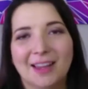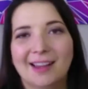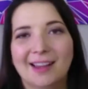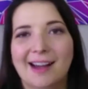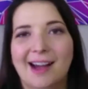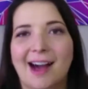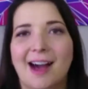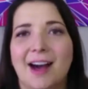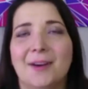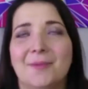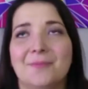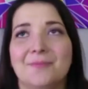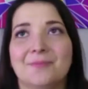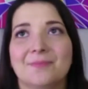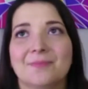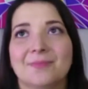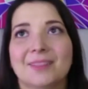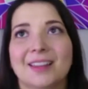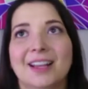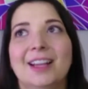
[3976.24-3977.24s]
Um,
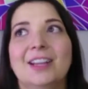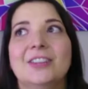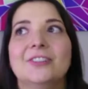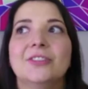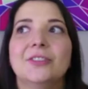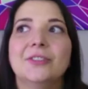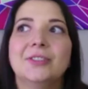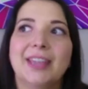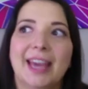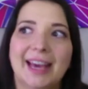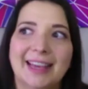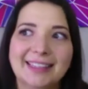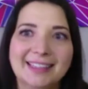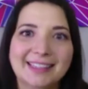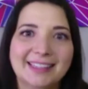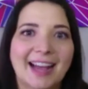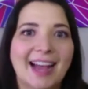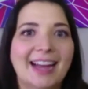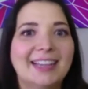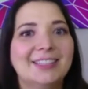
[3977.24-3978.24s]
so yes,
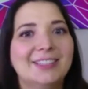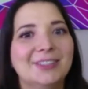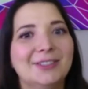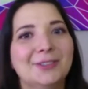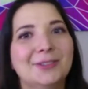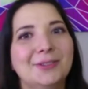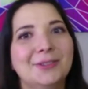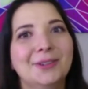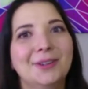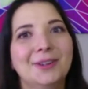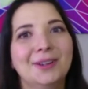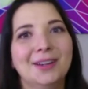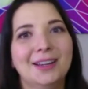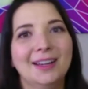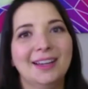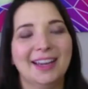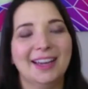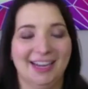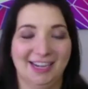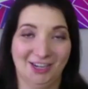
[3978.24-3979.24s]
I do
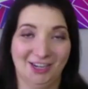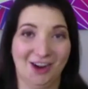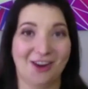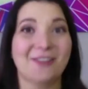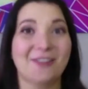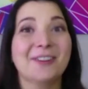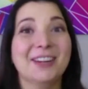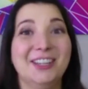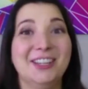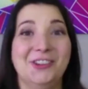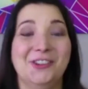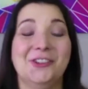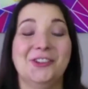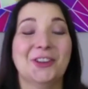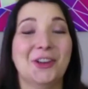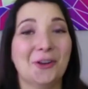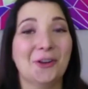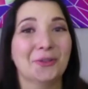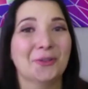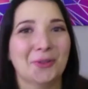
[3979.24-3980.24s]
encourage you to
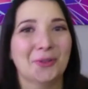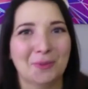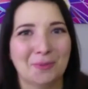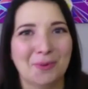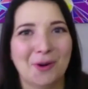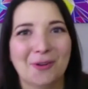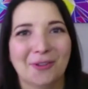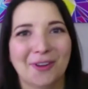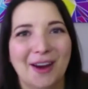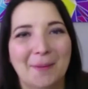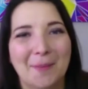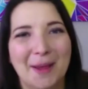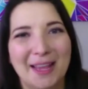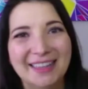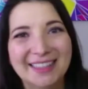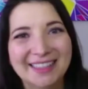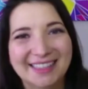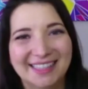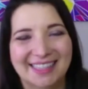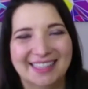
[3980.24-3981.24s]
go through the program
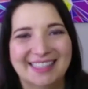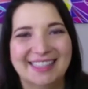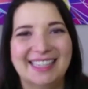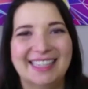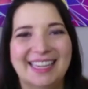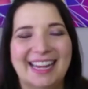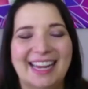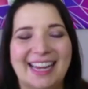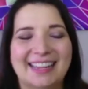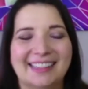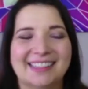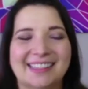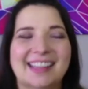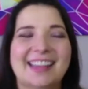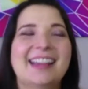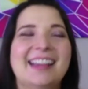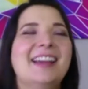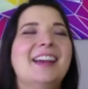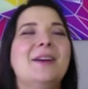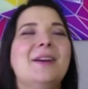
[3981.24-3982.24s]
in 60 days.
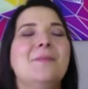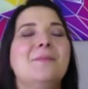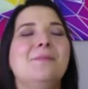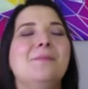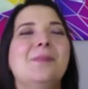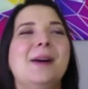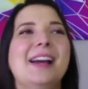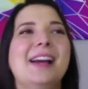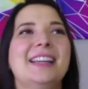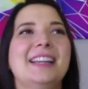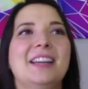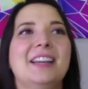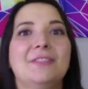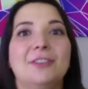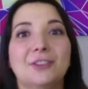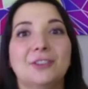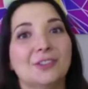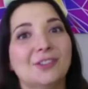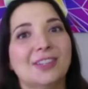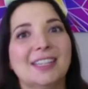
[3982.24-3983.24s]
But if
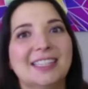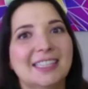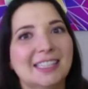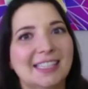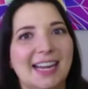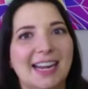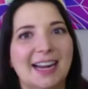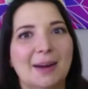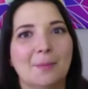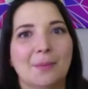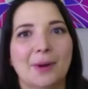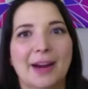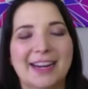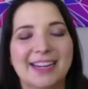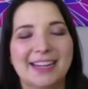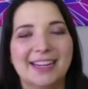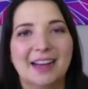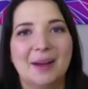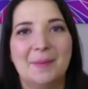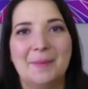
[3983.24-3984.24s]
you do need to take a break
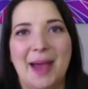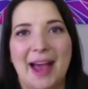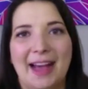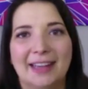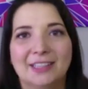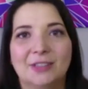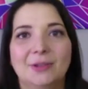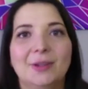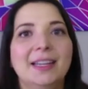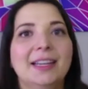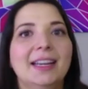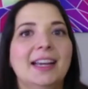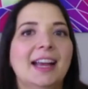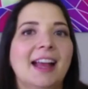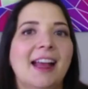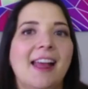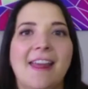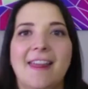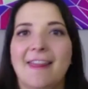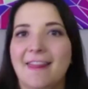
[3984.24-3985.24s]
and come back to it,
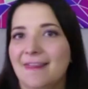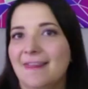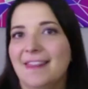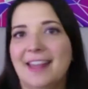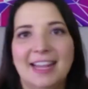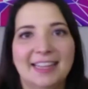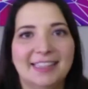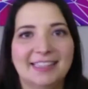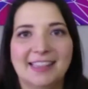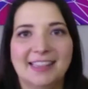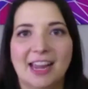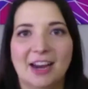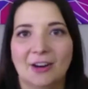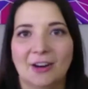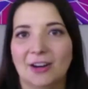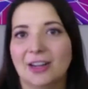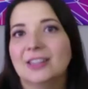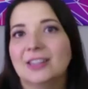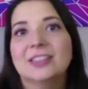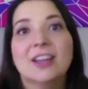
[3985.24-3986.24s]
it's
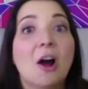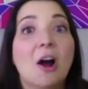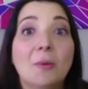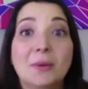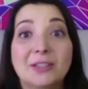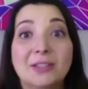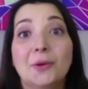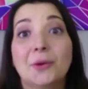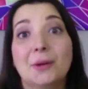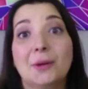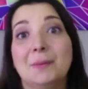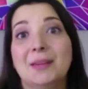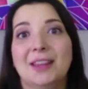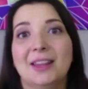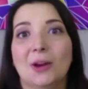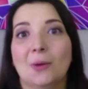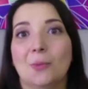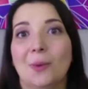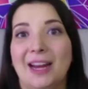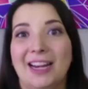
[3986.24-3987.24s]
there. It's always going to be
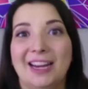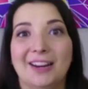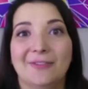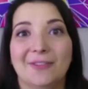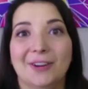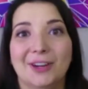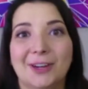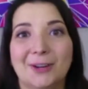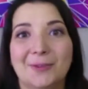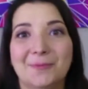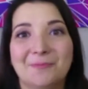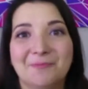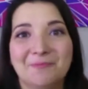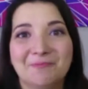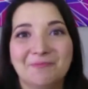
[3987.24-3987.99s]
there waiting for you.